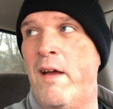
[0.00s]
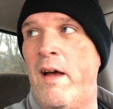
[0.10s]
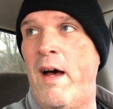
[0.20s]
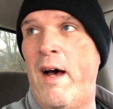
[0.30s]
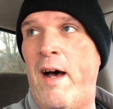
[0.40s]

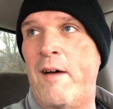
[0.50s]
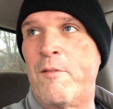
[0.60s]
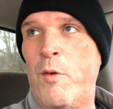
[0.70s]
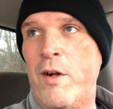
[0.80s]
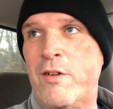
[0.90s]
I
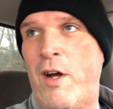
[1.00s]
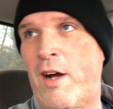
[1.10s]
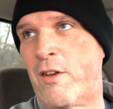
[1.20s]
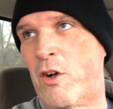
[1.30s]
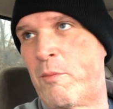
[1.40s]
want to
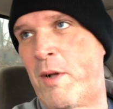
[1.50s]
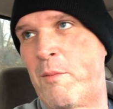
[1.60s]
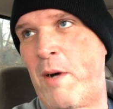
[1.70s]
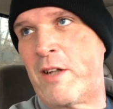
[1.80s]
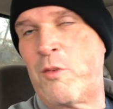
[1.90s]
talk a little bit
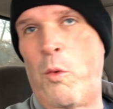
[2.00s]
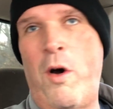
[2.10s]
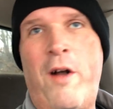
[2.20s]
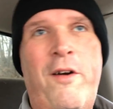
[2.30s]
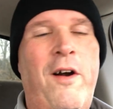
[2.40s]
about the
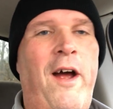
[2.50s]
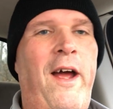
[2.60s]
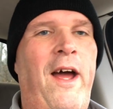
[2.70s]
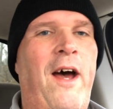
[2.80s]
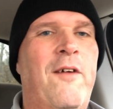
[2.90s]
water I
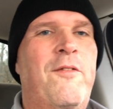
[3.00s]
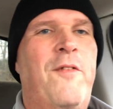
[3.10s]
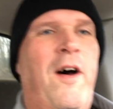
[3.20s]
have.